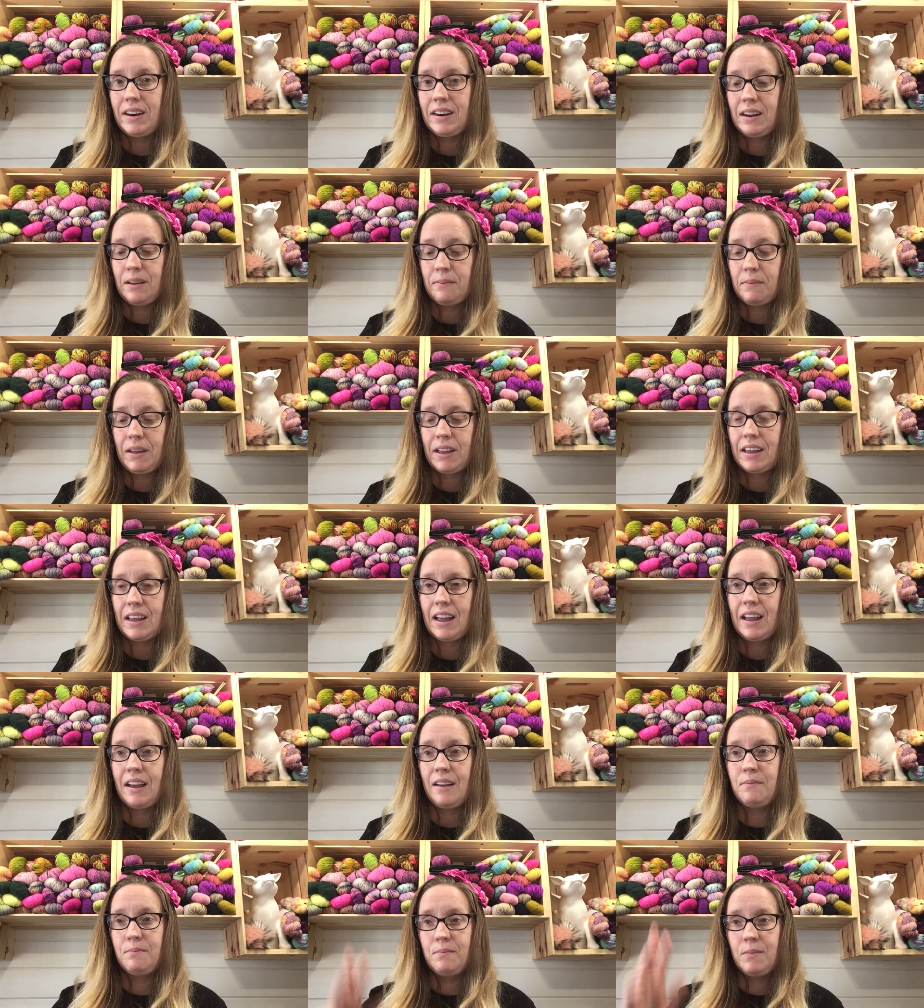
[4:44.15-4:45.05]
And I'm like, I
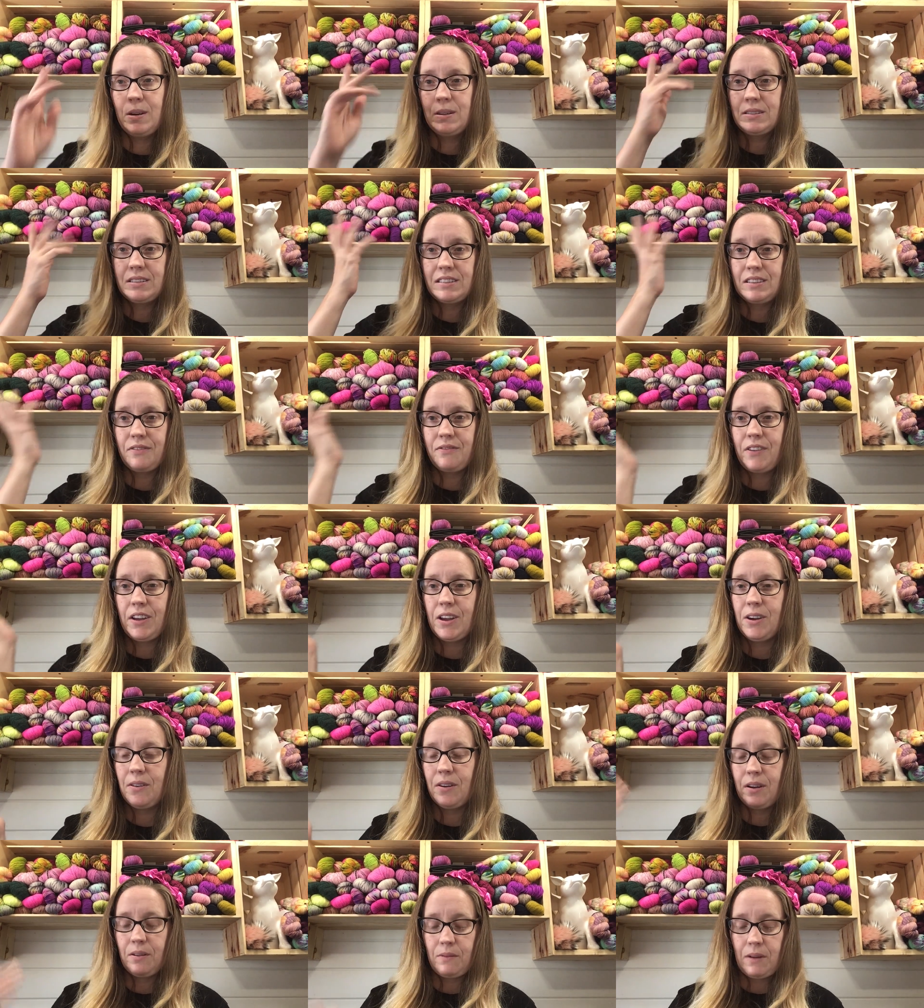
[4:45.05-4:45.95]
have mostly
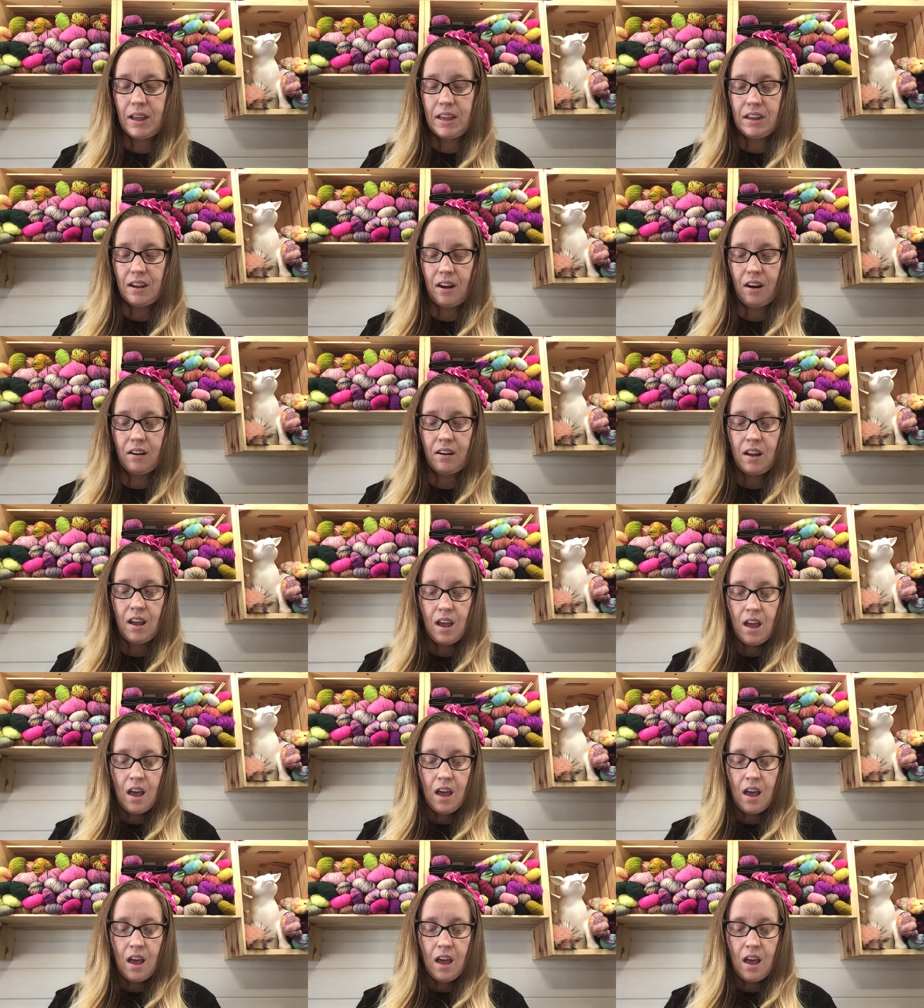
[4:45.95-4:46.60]
fingering weight yarn.